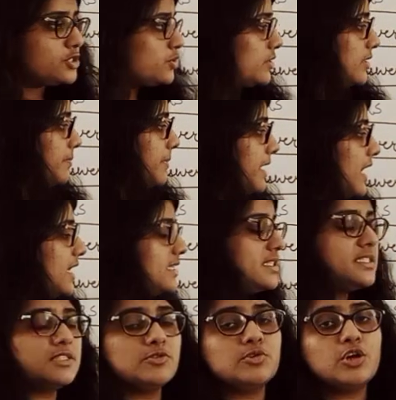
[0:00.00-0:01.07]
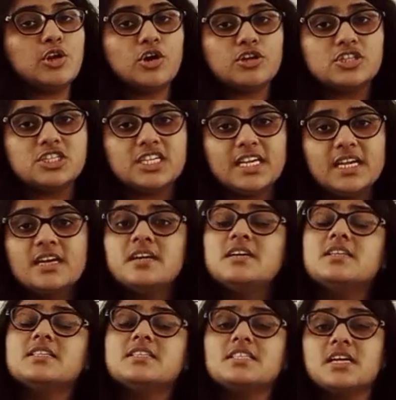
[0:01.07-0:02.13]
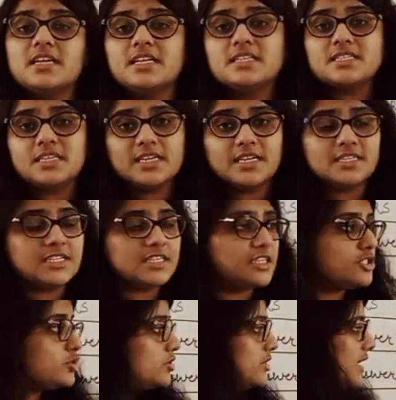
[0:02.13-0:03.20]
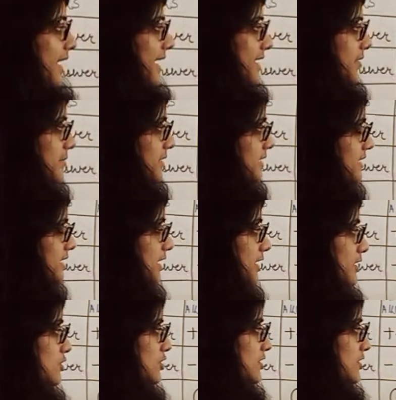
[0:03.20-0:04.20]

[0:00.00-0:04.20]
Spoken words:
to the plants; zoology, studies related to the animals. So